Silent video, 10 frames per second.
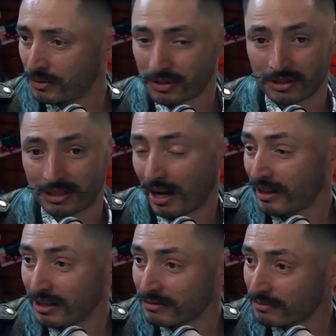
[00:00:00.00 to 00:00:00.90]
There's
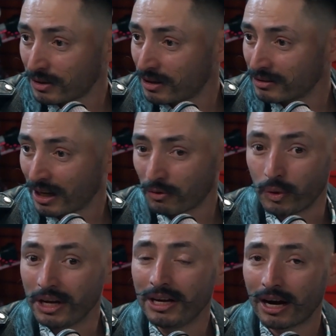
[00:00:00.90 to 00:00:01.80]
nothing wrong. Like
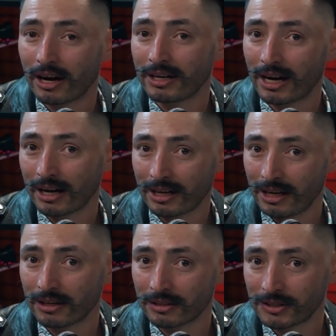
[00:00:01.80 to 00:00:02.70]
we are not
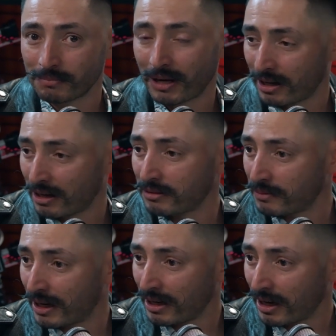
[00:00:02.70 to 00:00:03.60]
here to make everybody